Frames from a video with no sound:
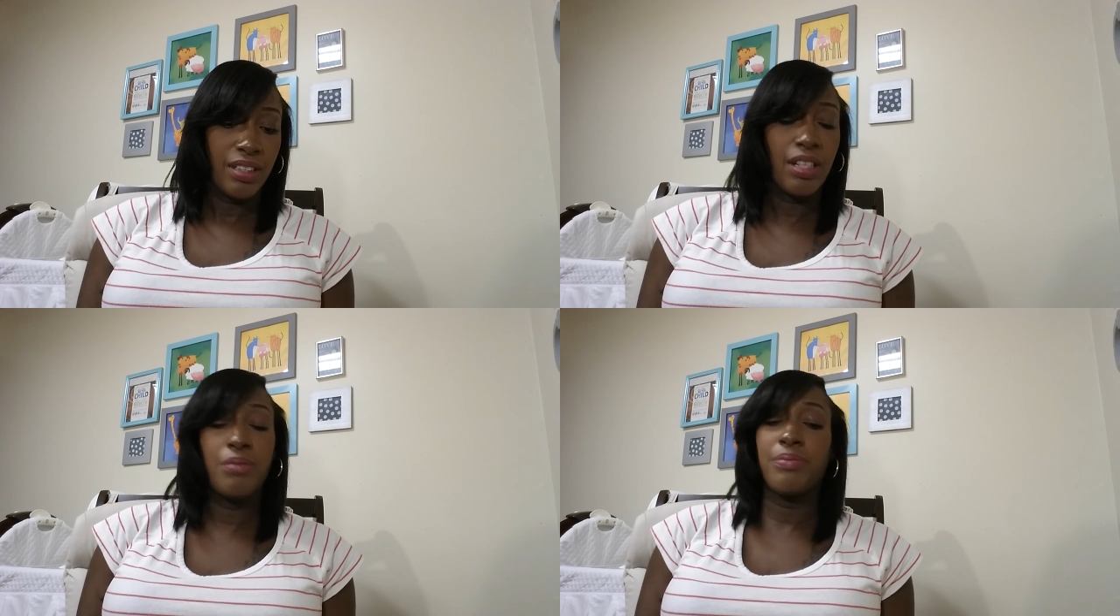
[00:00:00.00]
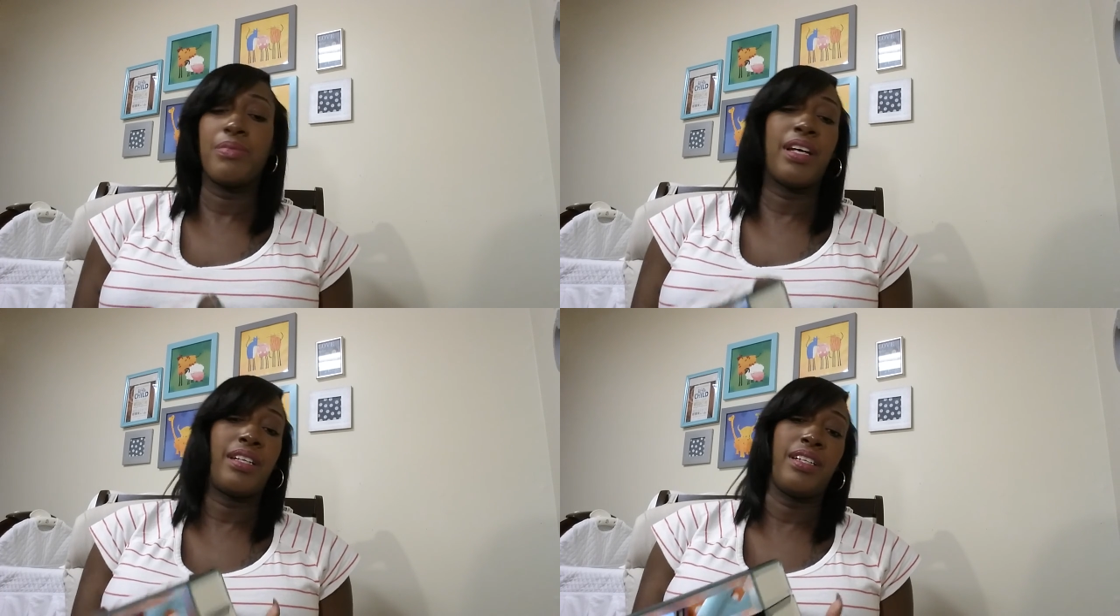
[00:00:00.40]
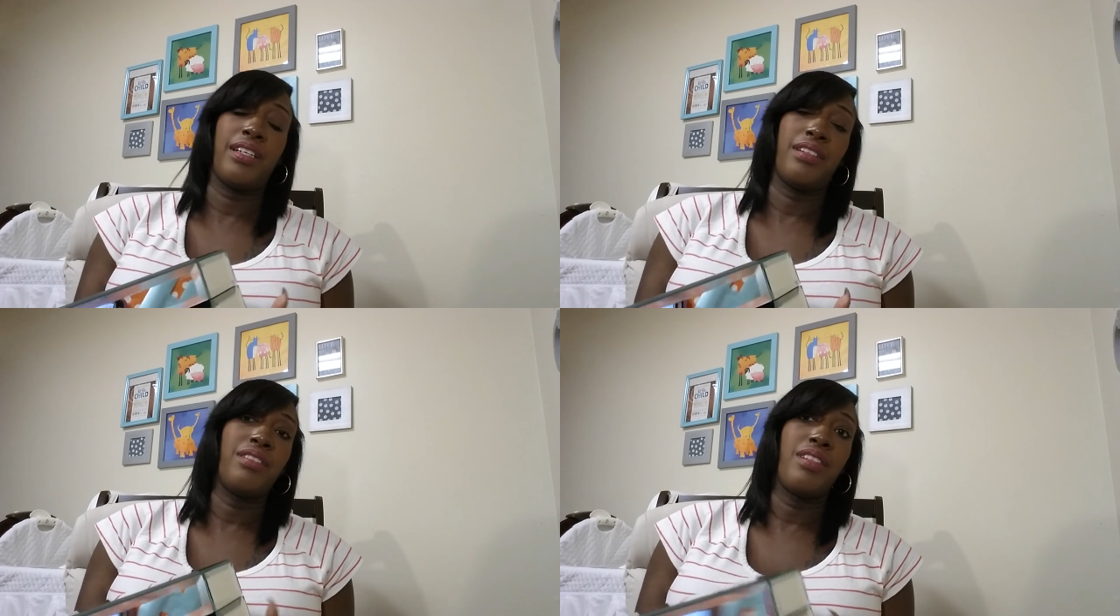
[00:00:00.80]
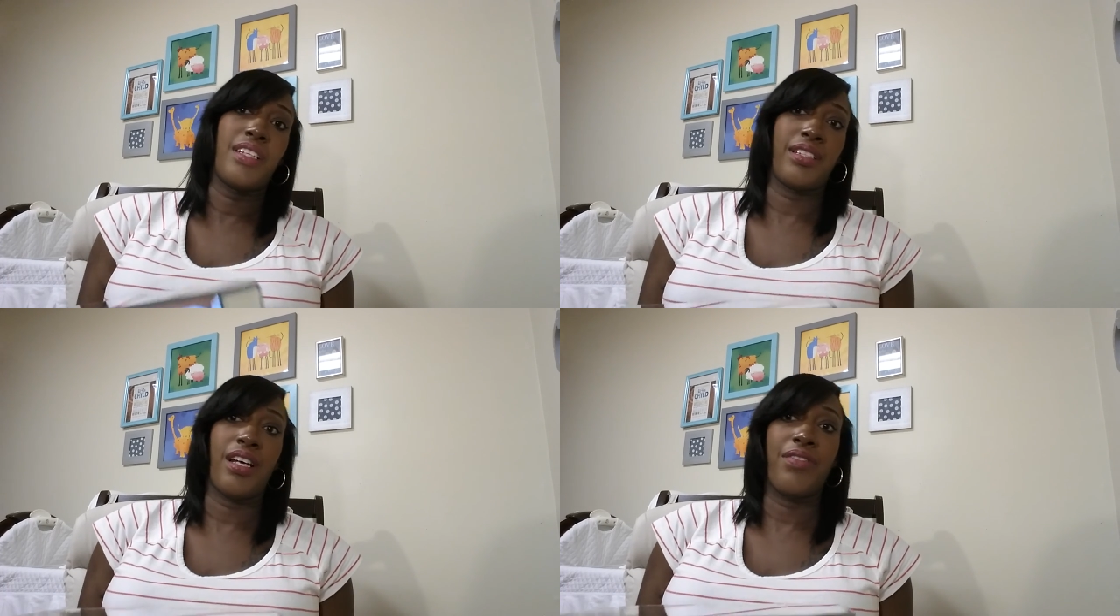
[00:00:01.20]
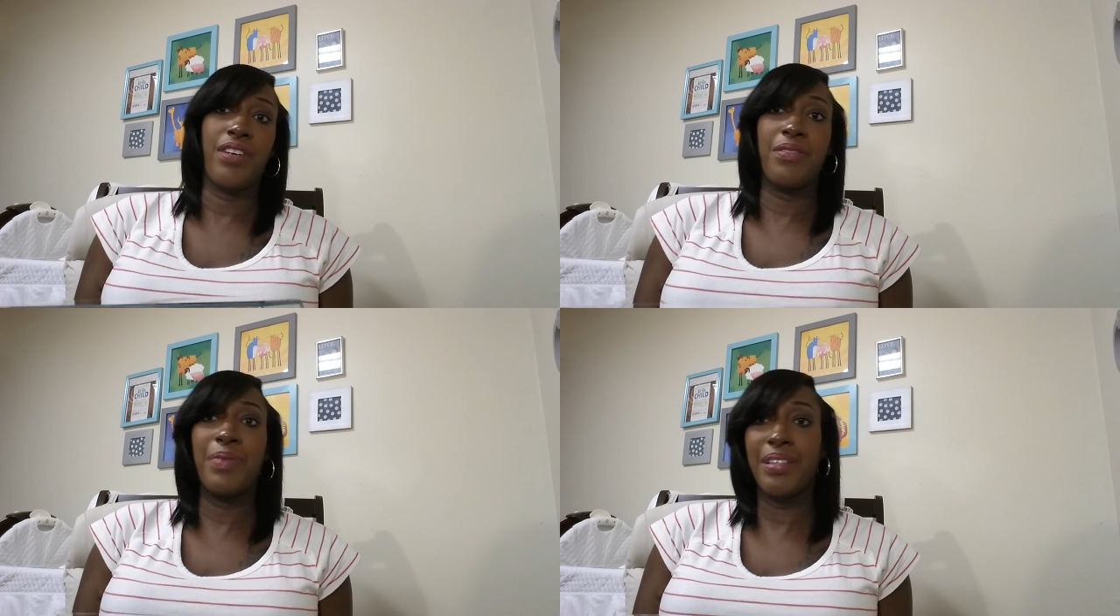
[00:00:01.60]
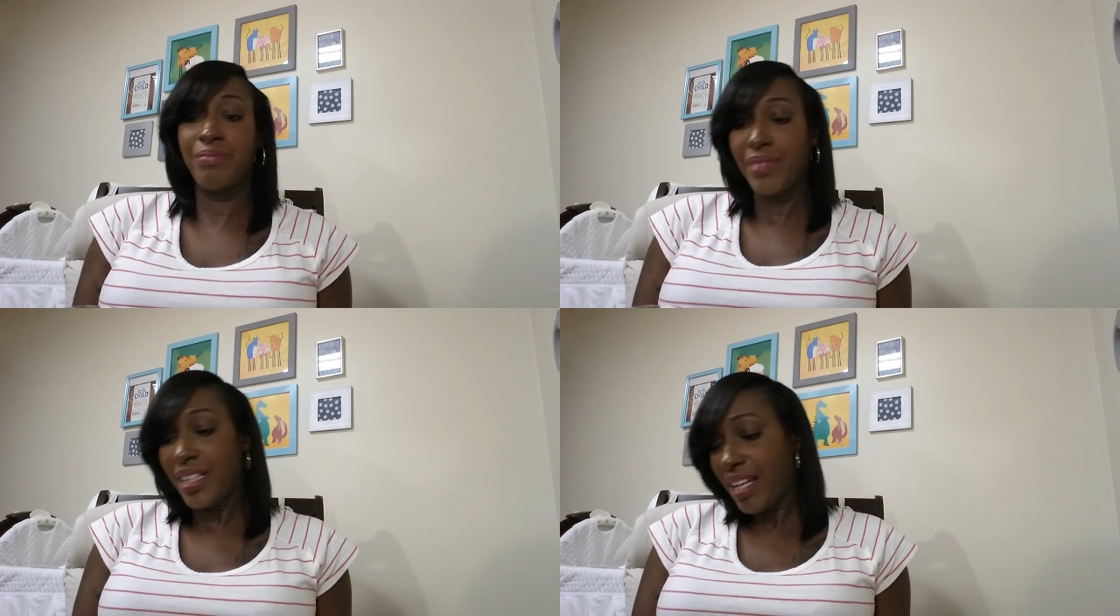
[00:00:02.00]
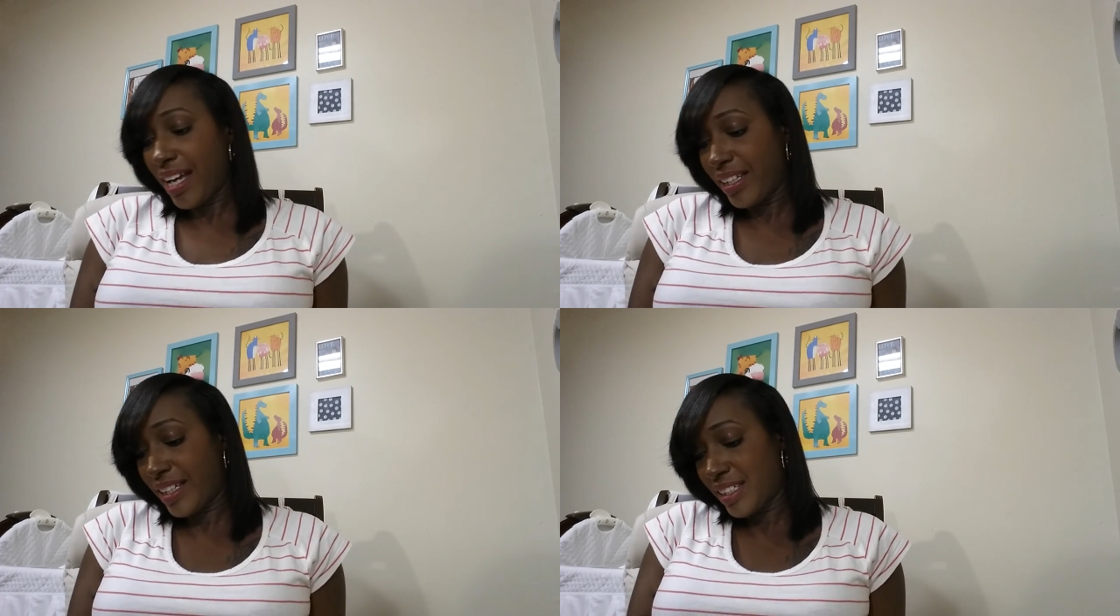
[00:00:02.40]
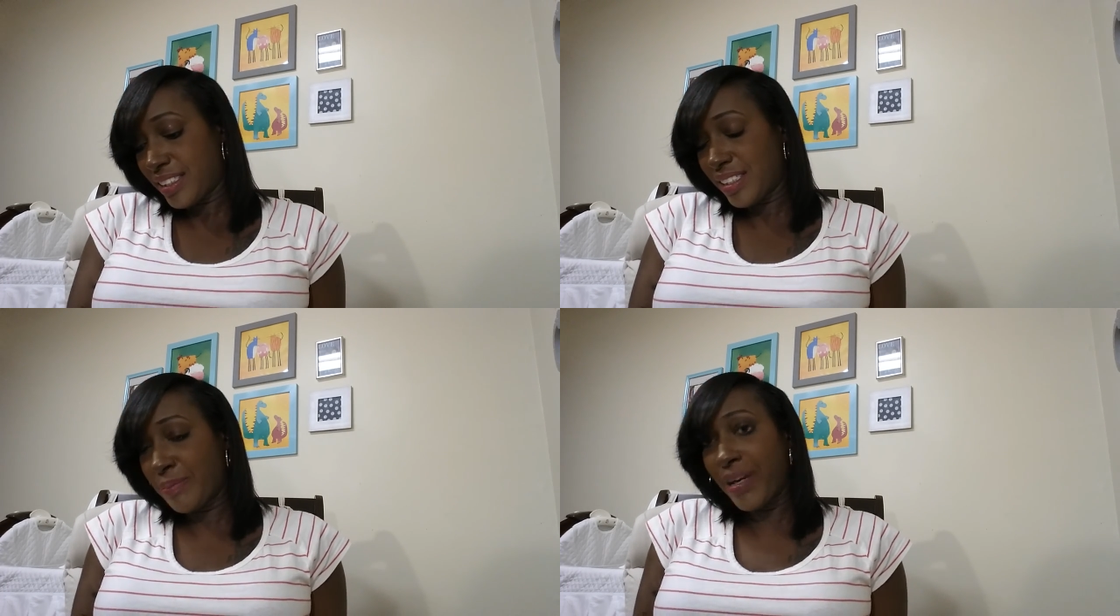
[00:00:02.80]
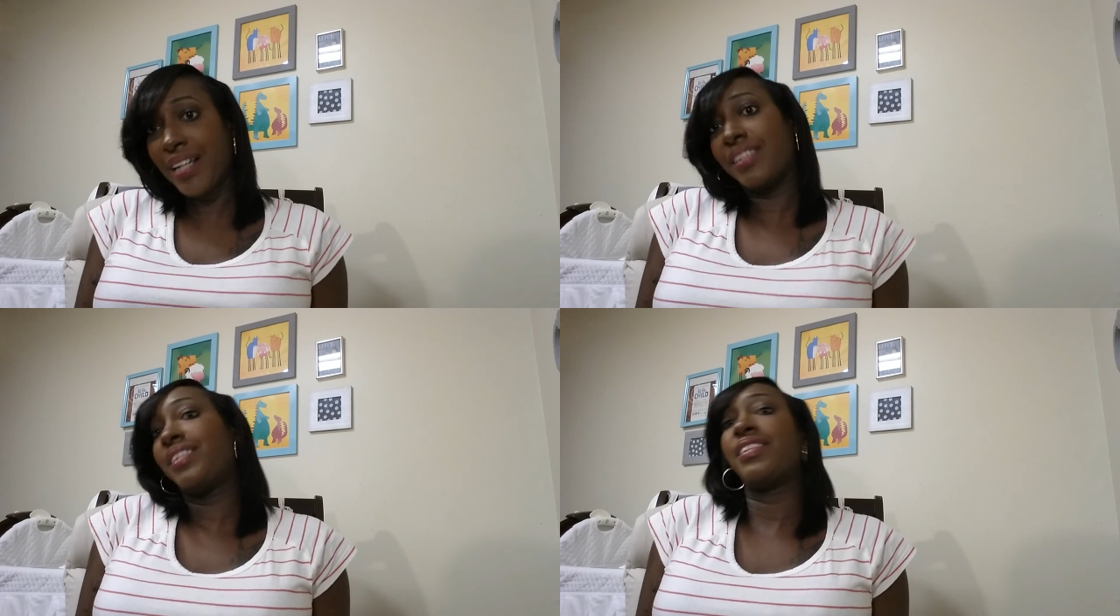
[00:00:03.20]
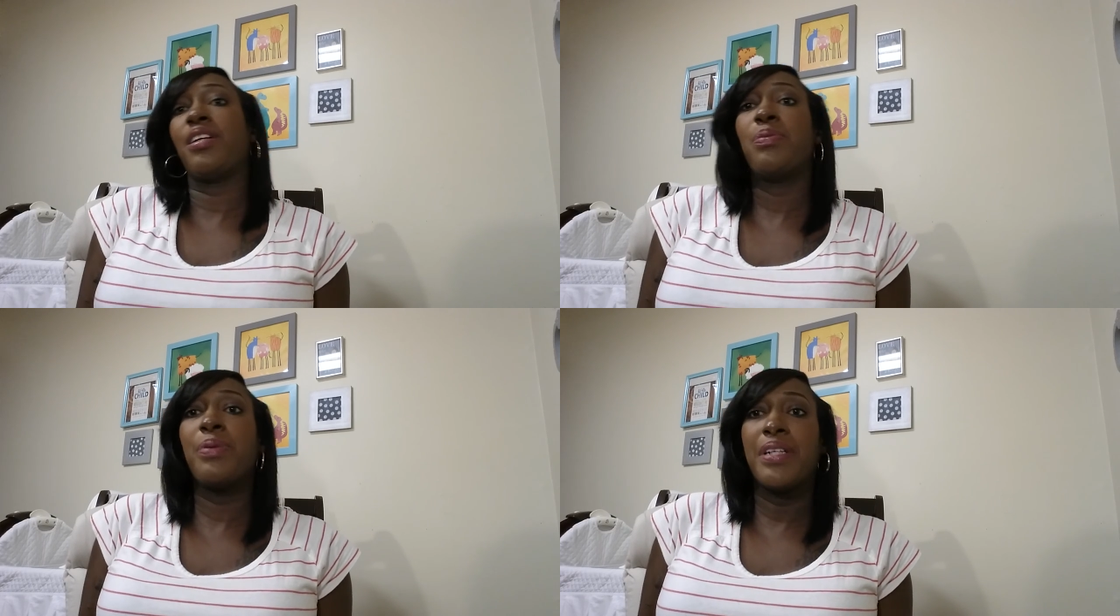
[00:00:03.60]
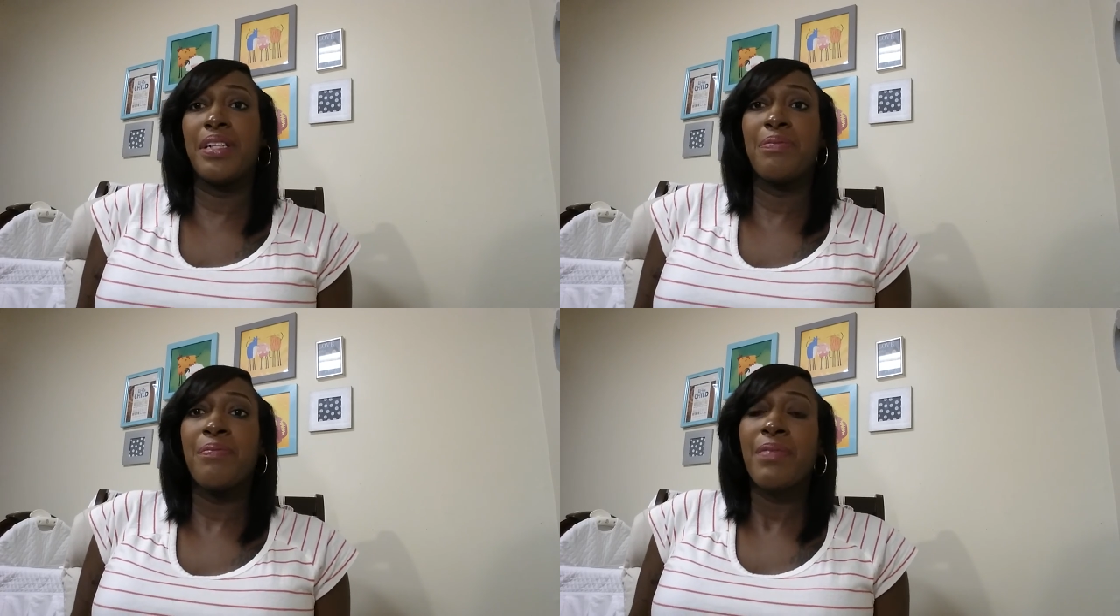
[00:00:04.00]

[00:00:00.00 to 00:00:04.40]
No, I didn't get nothing off of it. But I love this little box. It's so pretty.